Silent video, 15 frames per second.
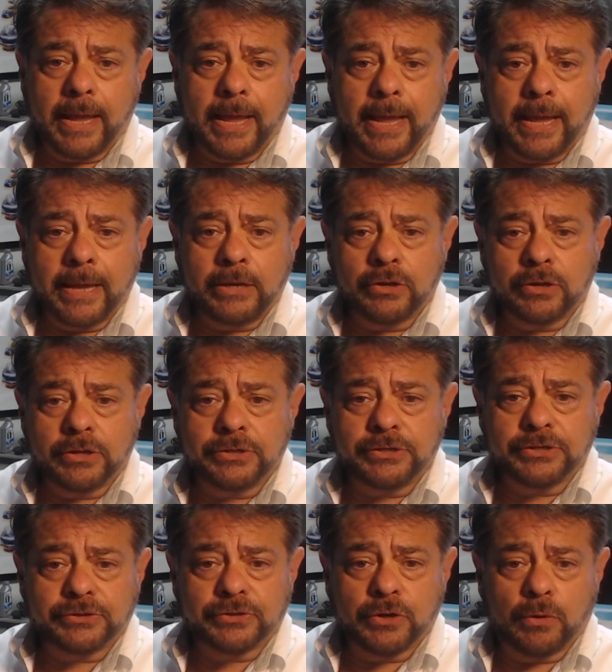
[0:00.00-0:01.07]
And you can
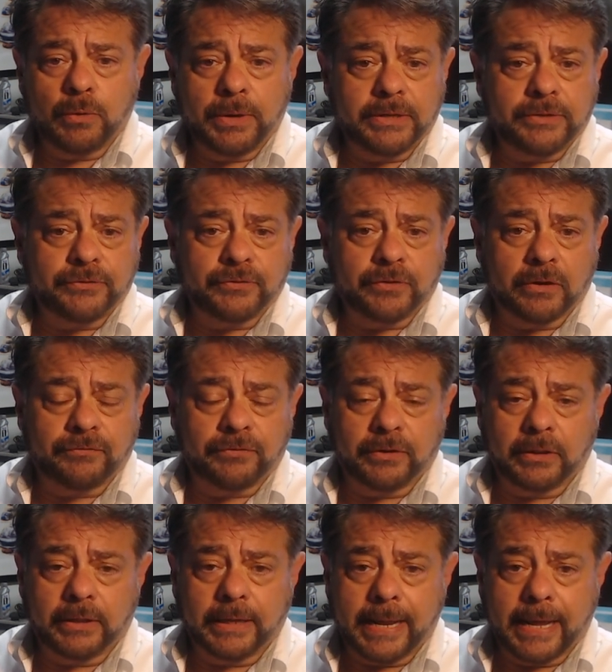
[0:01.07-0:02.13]
just go in and start
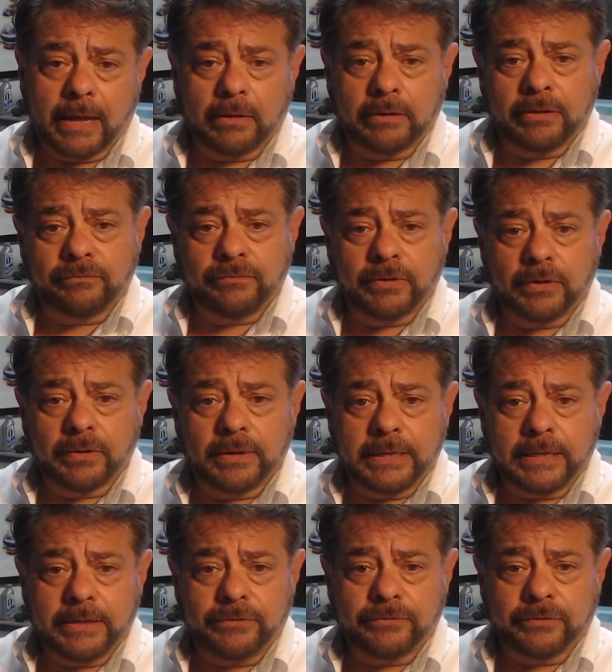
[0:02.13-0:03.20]
filling it out. It's very
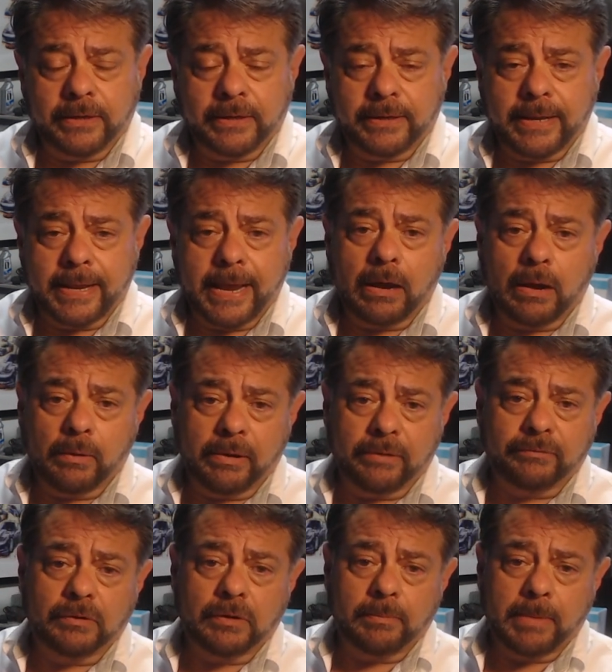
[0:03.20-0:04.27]
easy. Now,
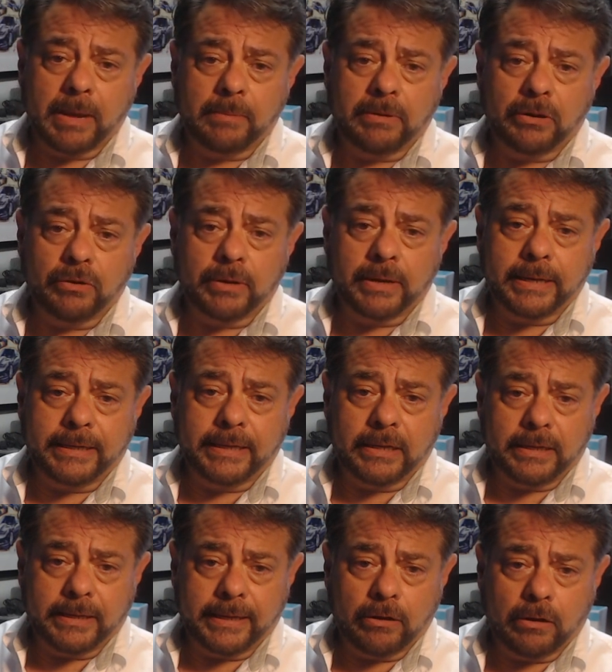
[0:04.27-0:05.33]
however, it might be a good idea
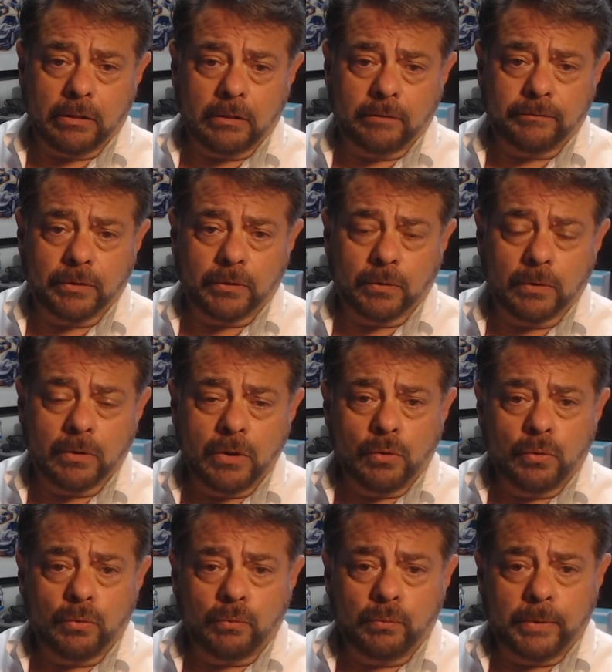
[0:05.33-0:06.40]
to get all of your
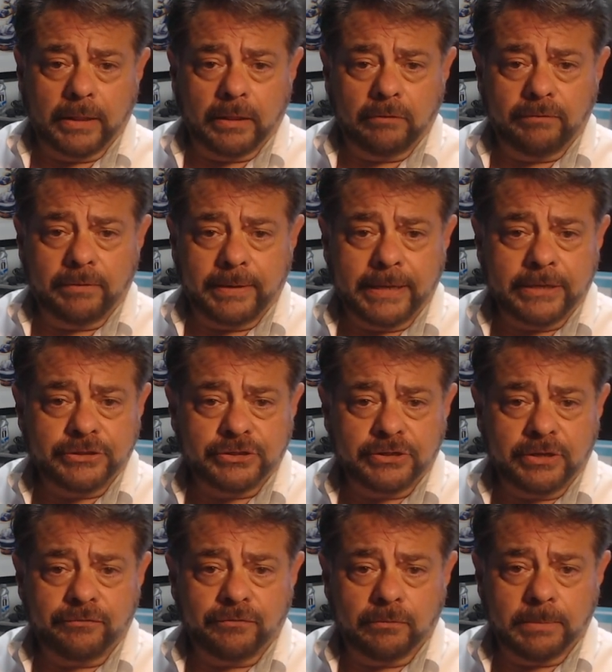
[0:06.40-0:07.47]
relevant engine
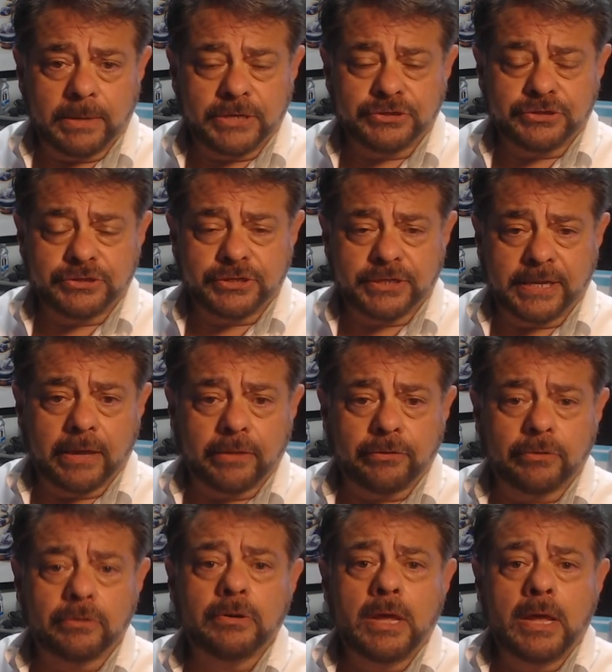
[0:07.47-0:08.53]
information
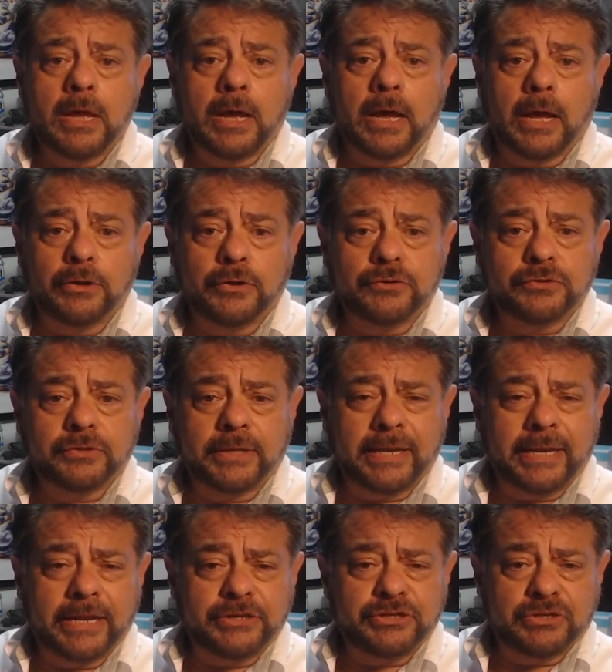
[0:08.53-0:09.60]
together. Usually
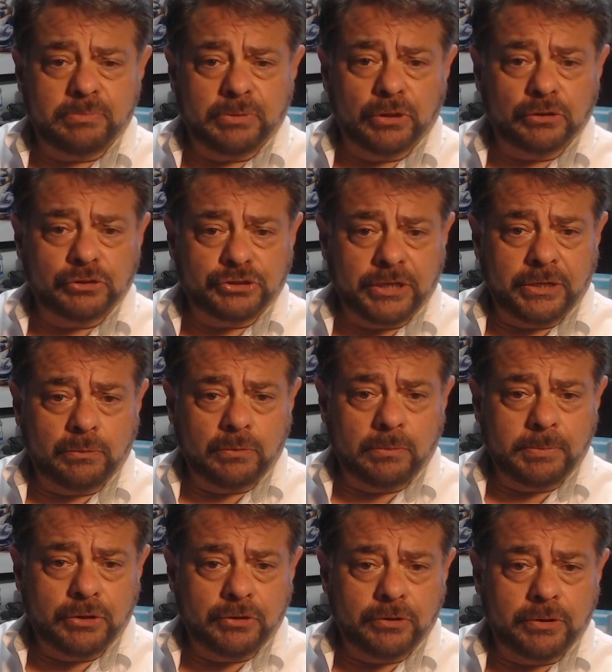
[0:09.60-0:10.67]
an engine build sheet would
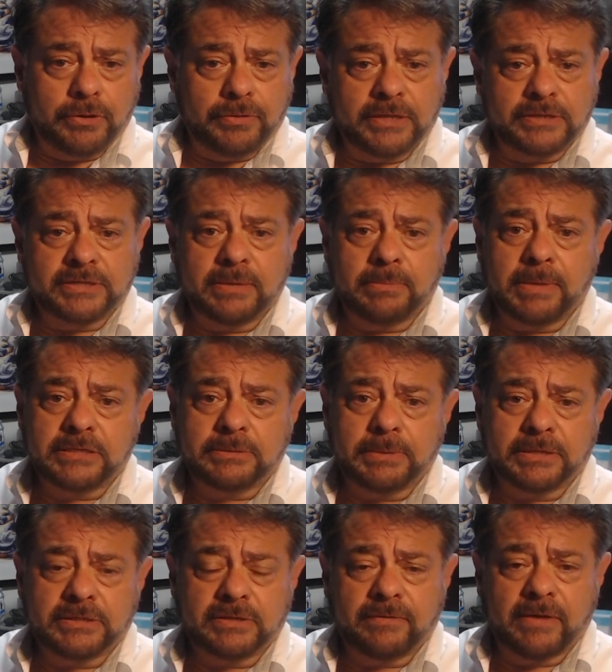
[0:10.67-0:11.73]
be good, things that might
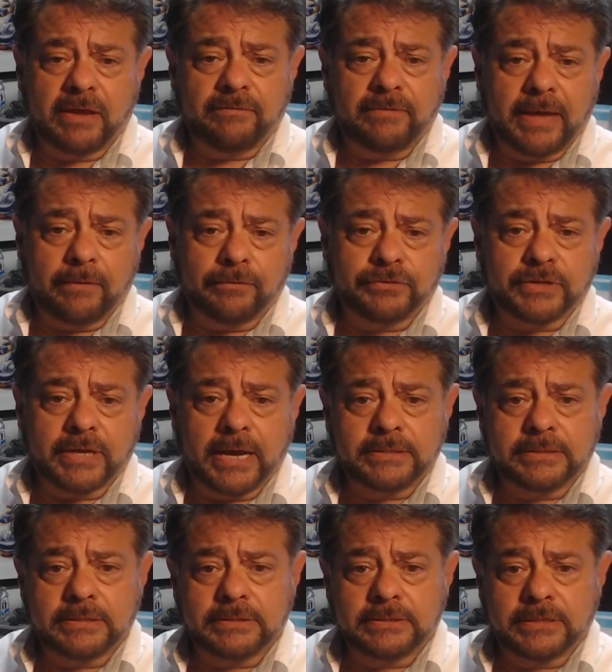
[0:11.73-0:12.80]
specify valve
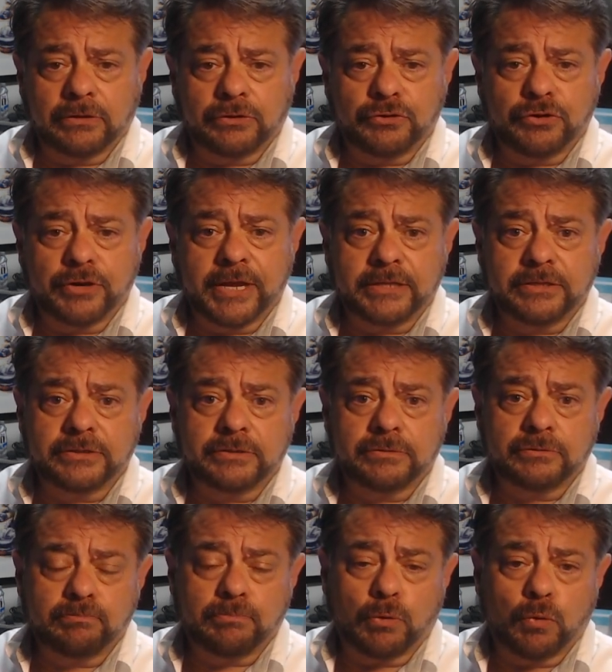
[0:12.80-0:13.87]
sizes, cylinder
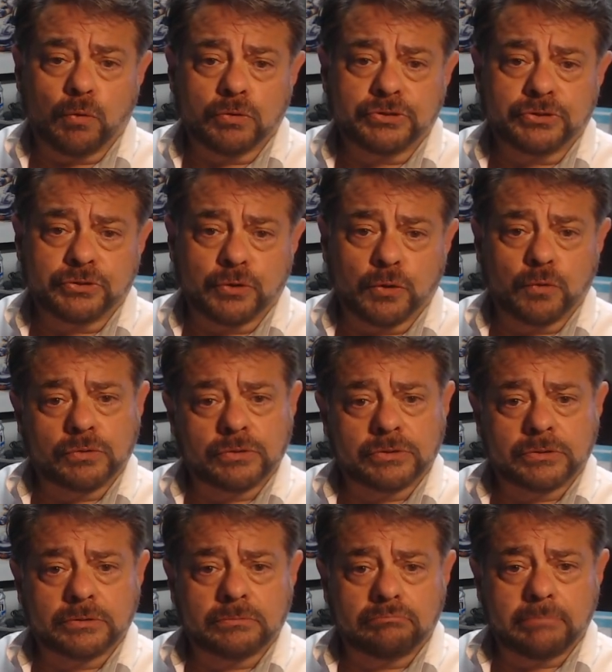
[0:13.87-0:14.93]
heads, bores,
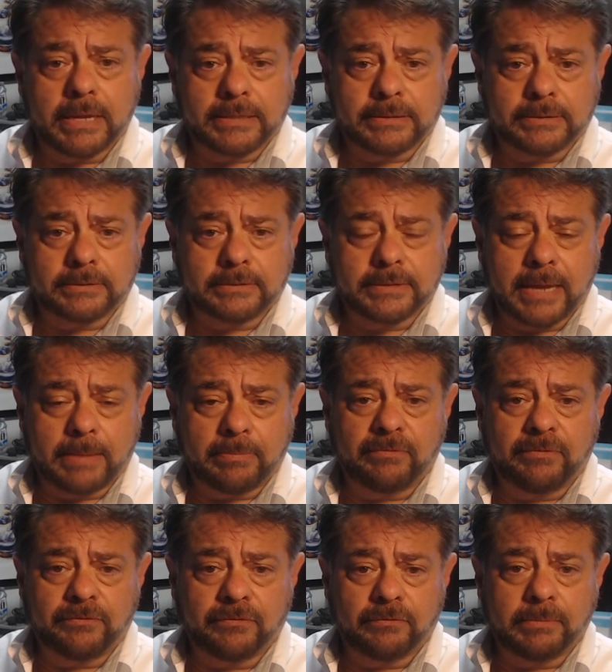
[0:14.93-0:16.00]
strokes, that type
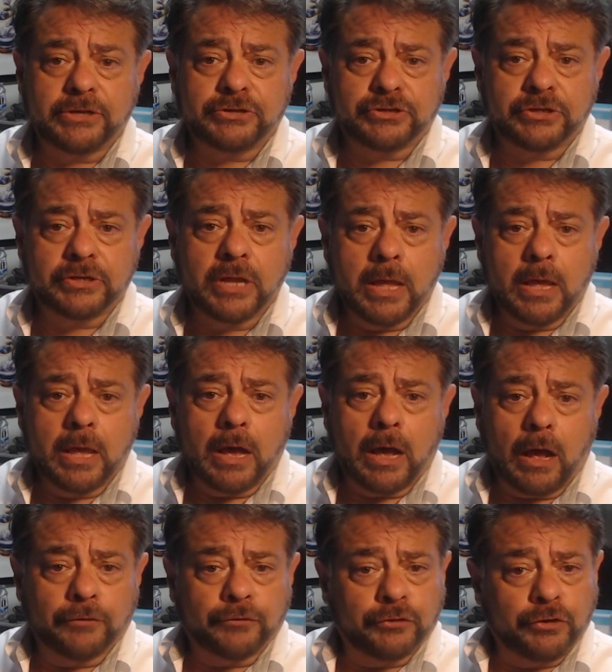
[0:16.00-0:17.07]
of information.
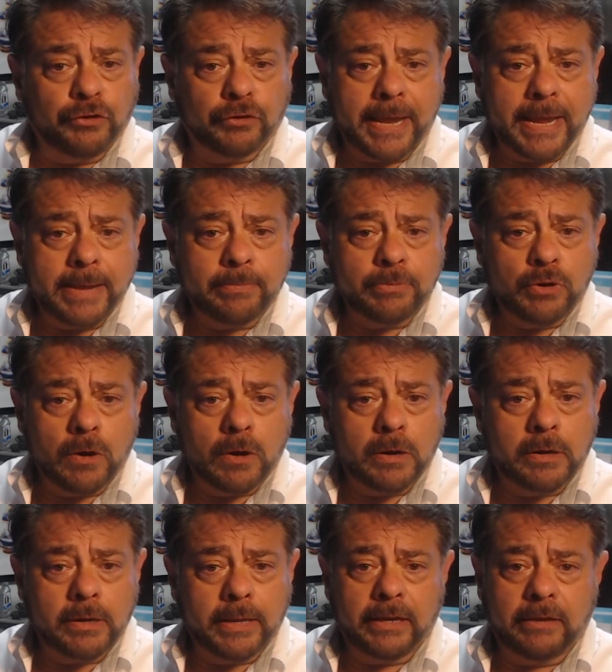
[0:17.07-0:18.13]
Also your cam
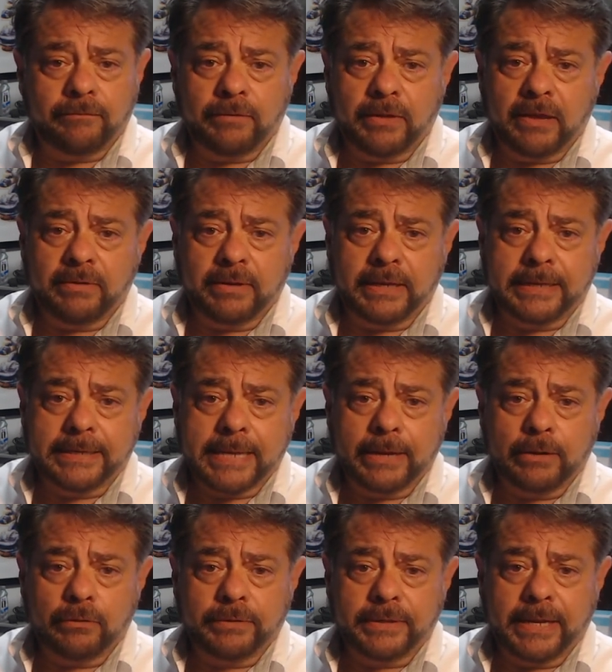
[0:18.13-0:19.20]
card, and if you have any
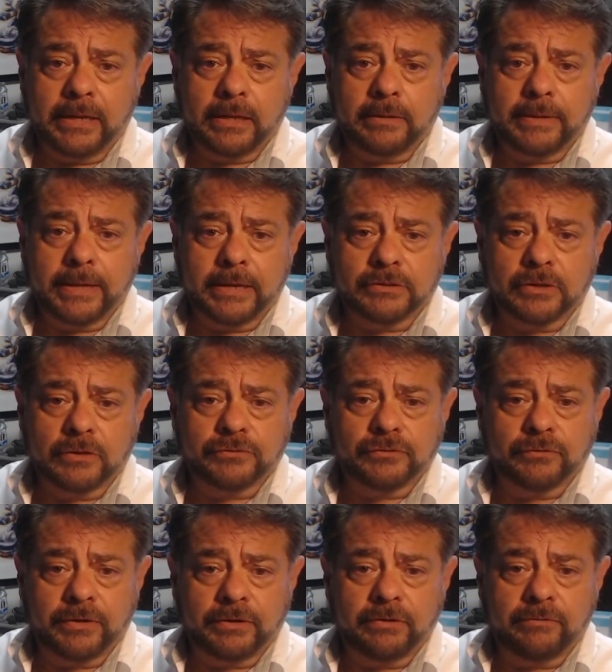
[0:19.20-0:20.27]
dyno data, that is
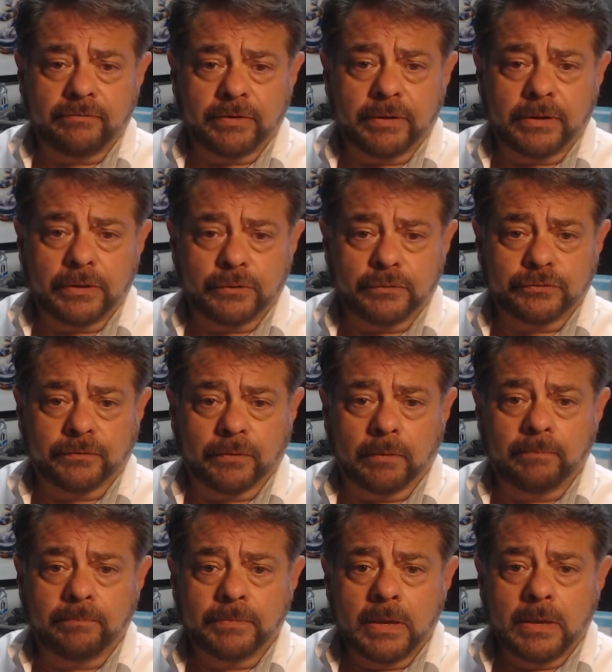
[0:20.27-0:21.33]
also very, very useful.